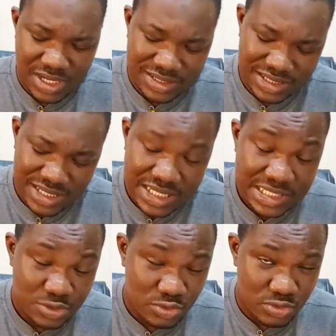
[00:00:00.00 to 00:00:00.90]
Arteta
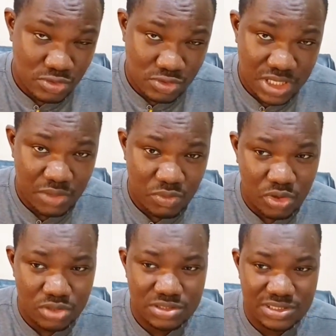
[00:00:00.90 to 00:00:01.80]
needs to look
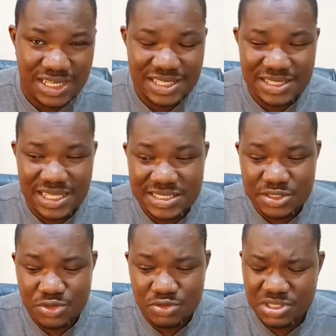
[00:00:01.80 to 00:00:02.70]
inward. Arteta
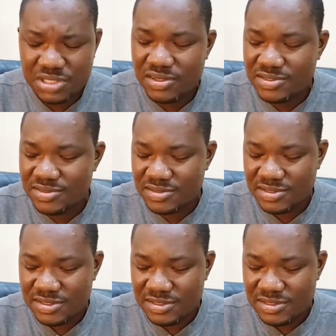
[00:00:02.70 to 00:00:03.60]
needs to, because
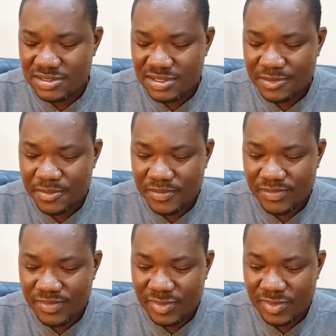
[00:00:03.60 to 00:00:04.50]

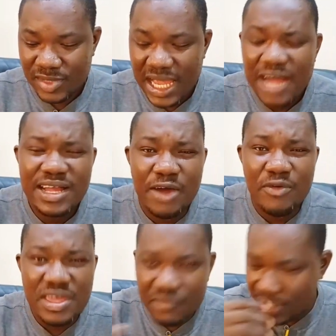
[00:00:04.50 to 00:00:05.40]
how can
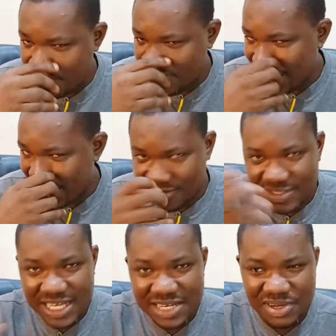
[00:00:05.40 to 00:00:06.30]
we even keep the likes of
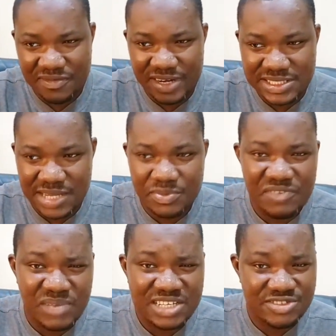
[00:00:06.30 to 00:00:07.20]
Saliba, for example, if
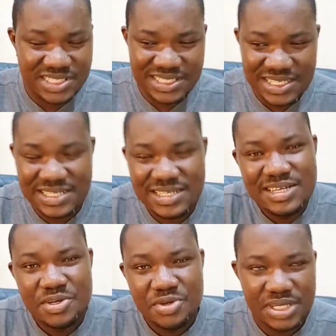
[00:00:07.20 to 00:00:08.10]
Madrid said,
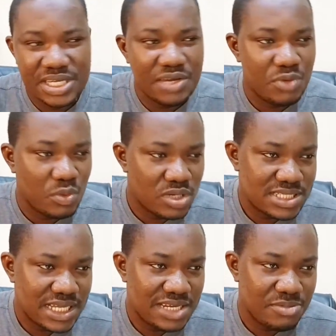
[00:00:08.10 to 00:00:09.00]
okay, we want
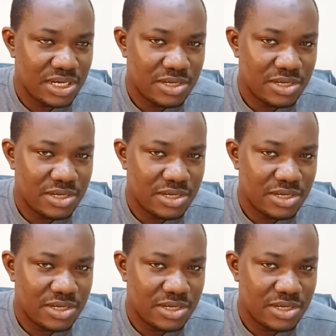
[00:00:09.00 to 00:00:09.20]
Saliba?